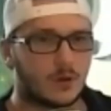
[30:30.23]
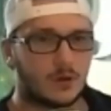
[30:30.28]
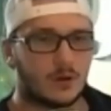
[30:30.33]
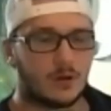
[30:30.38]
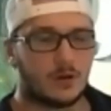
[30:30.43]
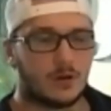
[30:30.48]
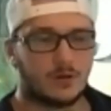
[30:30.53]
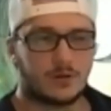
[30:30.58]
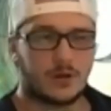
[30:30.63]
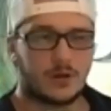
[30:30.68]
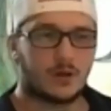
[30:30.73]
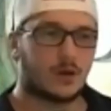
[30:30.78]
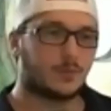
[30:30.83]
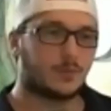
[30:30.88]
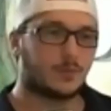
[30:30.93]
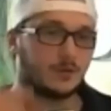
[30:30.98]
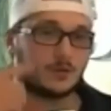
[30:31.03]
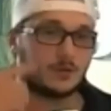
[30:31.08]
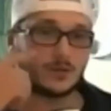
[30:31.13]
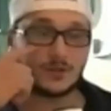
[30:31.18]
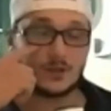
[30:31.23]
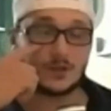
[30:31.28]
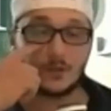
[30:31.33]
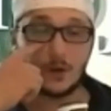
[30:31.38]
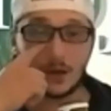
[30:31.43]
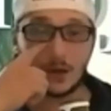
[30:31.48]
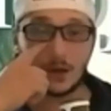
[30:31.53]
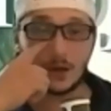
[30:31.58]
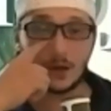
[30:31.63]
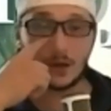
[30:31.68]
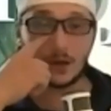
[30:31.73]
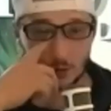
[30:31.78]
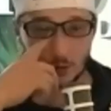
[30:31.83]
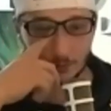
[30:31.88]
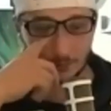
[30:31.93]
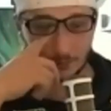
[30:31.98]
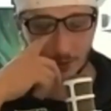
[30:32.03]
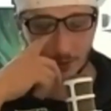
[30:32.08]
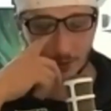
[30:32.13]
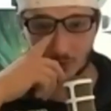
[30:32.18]
Uh, yeah, I mean, Steve Eisenhauer on
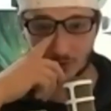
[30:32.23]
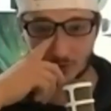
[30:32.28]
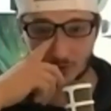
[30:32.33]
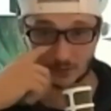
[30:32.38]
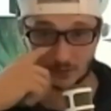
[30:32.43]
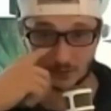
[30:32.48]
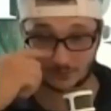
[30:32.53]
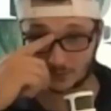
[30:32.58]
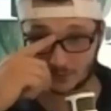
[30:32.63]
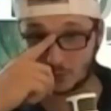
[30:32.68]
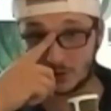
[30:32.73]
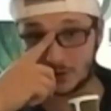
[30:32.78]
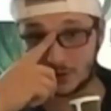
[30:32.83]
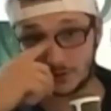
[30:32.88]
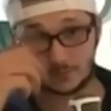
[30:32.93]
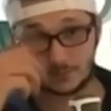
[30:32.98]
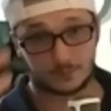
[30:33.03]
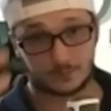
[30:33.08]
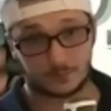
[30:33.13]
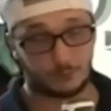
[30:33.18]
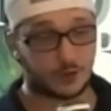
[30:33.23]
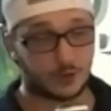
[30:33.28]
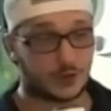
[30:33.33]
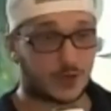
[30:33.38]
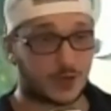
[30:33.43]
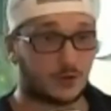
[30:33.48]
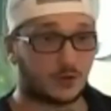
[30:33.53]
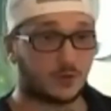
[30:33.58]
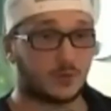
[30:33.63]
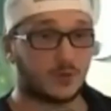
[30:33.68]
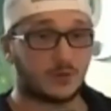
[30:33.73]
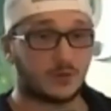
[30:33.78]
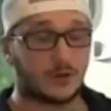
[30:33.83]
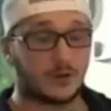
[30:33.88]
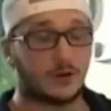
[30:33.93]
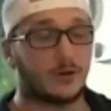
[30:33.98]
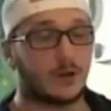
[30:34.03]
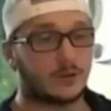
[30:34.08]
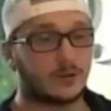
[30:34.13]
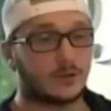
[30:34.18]
Facebook, if you want to reach out to me
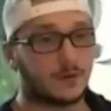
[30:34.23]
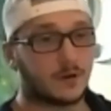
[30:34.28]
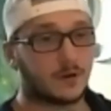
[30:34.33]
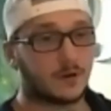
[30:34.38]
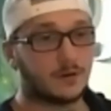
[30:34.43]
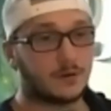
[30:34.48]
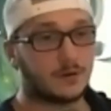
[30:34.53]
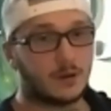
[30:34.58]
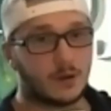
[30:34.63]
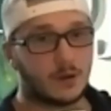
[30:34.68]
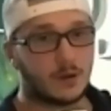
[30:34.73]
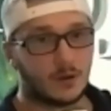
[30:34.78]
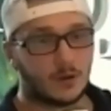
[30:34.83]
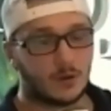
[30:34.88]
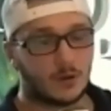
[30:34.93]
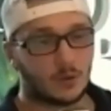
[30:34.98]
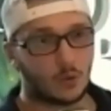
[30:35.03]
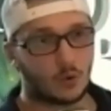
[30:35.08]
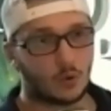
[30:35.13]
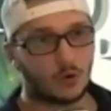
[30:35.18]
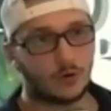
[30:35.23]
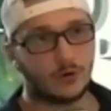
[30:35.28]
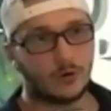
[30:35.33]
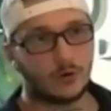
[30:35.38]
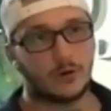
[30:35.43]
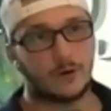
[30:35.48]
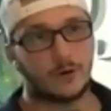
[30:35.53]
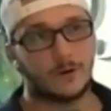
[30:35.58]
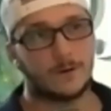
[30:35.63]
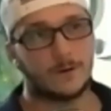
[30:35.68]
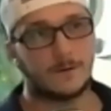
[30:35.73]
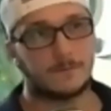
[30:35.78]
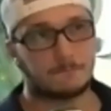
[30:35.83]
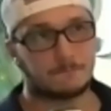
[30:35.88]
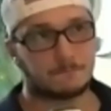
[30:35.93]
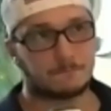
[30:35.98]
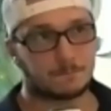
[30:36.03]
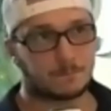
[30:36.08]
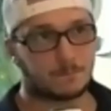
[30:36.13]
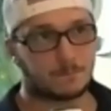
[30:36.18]
there, that's fine. Or
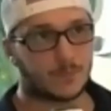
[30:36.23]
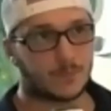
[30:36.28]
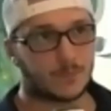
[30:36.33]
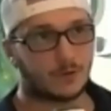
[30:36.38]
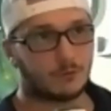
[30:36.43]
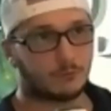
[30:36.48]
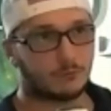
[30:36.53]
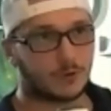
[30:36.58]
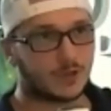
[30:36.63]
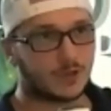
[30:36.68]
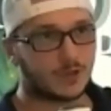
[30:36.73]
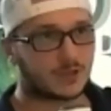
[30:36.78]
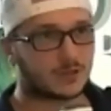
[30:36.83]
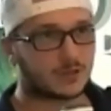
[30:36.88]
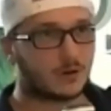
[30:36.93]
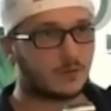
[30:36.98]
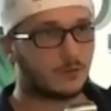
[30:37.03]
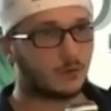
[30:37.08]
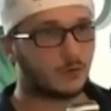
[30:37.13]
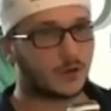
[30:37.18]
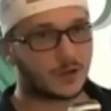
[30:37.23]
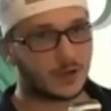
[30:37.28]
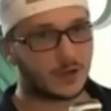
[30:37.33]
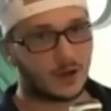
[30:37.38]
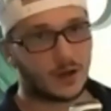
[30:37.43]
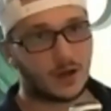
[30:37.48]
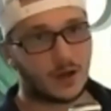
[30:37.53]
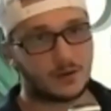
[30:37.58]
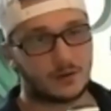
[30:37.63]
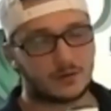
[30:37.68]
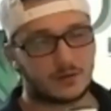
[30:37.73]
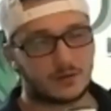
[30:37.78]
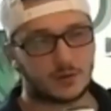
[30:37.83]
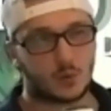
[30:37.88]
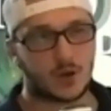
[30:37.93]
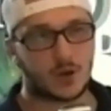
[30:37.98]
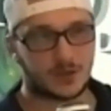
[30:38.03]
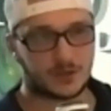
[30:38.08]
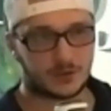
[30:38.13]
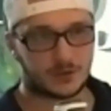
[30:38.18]
um, rediscovering god
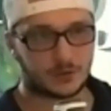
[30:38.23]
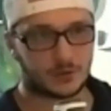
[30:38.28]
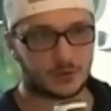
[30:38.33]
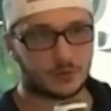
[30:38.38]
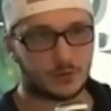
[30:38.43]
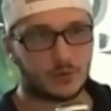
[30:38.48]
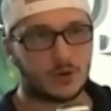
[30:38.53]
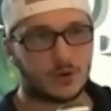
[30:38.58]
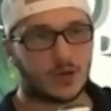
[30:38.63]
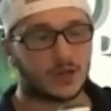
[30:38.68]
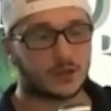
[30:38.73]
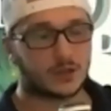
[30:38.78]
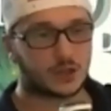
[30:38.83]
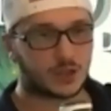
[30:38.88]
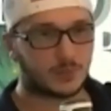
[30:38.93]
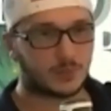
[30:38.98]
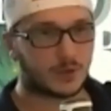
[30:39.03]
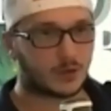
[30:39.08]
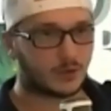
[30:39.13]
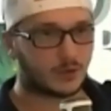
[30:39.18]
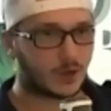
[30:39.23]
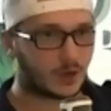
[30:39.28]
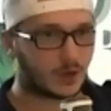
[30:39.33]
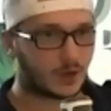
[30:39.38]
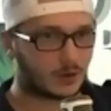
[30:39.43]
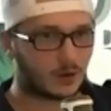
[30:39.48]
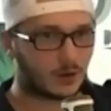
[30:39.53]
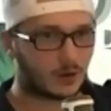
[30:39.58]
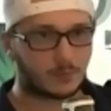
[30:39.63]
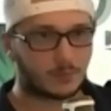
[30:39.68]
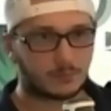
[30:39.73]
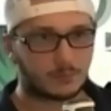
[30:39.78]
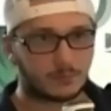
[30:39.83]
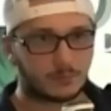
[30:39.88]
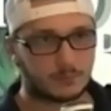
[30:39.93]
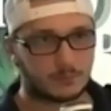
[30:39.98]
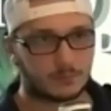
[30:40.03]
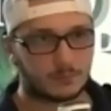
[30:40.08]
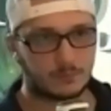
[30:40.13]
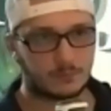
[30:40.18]
twenty-two at gmail dot com
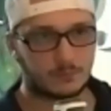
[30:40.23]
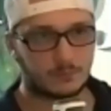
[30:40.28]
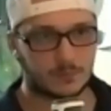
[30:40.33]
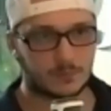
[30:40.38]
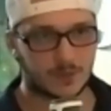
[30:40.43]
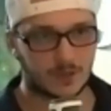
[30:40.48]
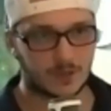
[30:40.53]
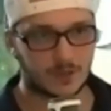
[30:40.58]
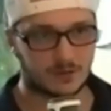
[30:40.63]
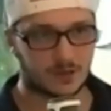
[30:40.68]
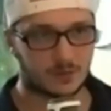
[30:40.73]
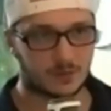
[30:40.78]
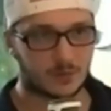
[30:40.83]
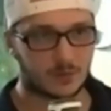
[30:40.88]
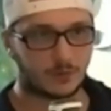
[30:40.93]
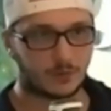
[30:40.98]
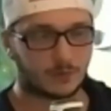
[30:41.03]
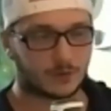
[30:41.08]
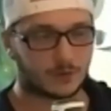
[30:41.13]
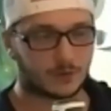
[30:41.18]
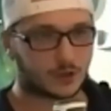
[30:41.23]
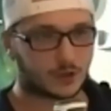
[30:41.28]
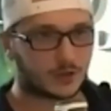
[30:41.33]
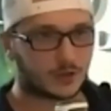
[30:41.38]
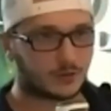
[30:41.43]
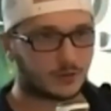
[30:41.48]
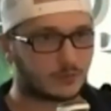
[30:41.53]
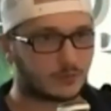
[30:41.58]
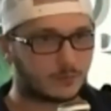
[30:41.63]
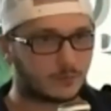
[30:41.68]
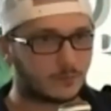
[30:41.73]
is the email for the channel.